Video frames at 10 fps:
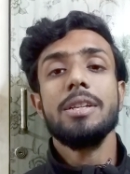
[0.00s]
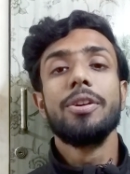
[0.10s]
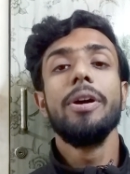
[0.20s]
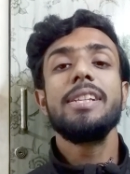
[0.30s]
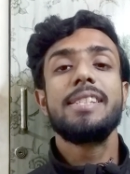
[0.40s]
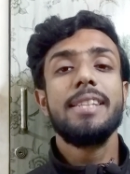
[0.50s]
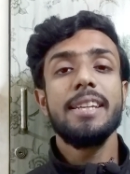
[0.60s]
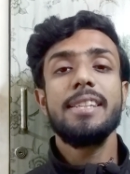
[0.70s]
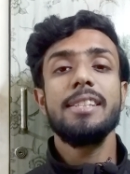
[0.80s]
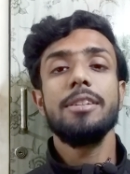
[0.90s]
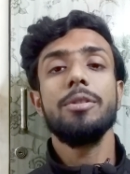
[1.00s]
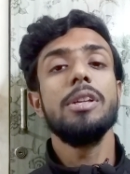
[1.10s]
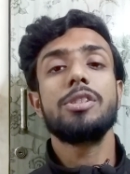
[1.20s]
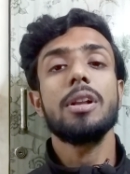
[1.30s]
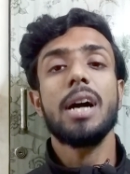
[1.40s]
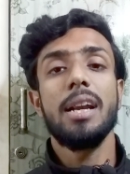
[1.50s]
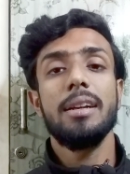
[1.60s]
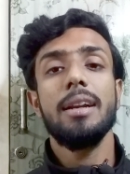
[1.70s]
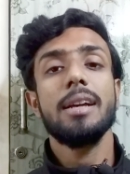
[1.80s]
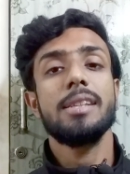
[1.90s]
so it's this easy to install
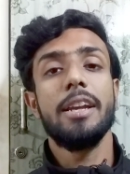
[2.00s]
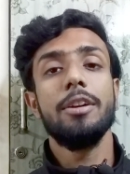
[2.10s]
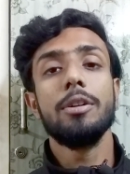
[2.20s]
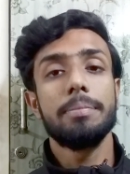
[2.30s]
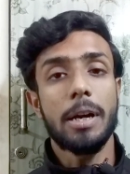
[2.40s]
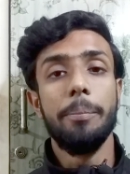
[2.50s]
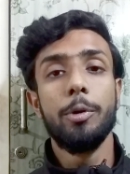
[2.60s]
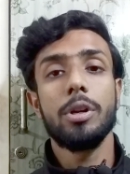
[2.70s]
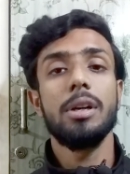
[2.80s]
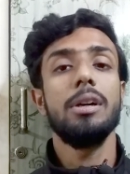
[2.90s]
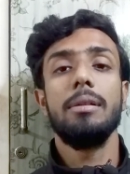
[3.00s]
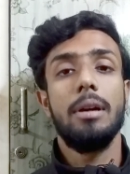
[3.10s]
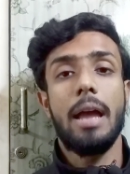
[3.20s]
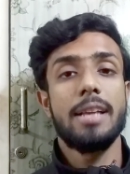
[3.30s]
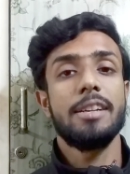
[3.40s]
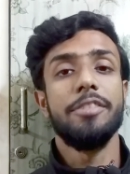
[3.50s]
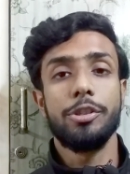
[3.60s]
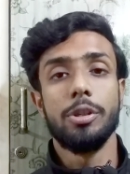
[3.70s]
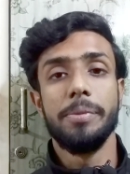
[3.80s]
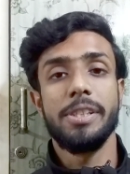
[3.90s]
Kali Linux in your computer as a
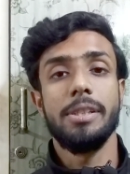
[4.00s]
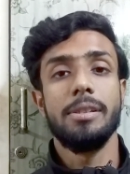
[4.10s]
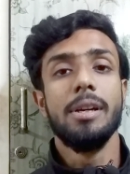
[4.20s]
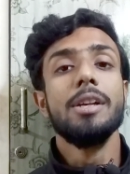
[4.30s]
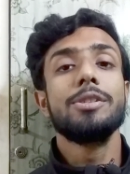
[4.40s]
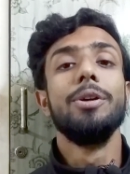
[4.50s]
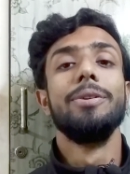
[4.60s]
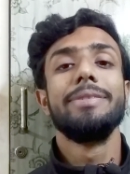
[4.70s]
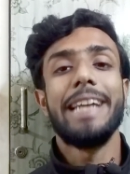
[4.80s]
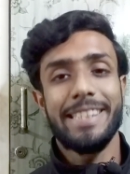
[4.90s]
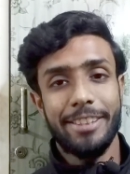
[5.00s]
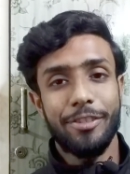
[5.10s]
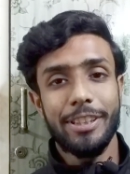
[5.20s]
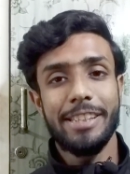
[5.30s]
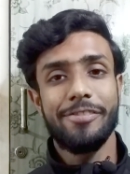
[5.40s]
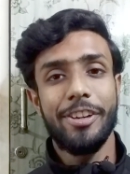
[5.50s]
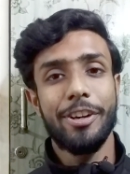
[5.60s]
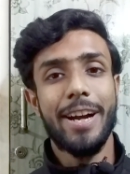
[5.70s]
virtual machine so that's it for this video